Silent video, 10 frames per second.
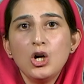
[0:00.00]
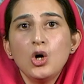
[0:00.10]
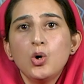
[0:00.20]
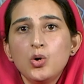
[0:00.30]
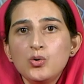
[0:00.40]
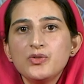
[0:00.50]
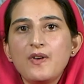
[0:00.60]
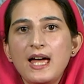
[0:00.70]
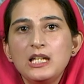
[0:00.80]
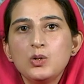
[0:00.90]
whose
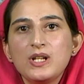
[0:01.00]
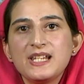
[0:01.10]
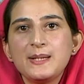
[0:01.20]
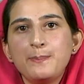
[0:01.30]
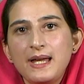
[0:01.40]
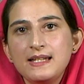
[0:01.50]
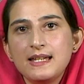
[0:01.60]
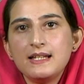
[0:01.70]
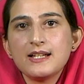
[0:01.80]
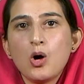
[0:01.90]
value is
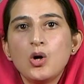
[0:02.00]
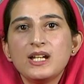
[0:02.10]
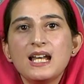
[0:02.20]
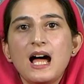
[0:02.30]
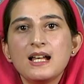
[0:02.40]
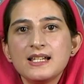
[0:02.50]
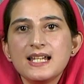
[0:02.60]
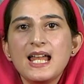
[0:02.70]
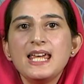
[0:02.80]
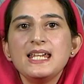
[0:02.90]
dependent on an
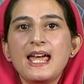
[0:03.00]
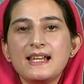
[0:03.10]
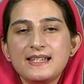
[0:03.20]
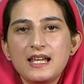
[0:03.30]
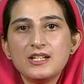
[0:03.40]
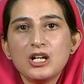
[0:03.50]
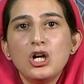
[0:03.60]
underlying asset,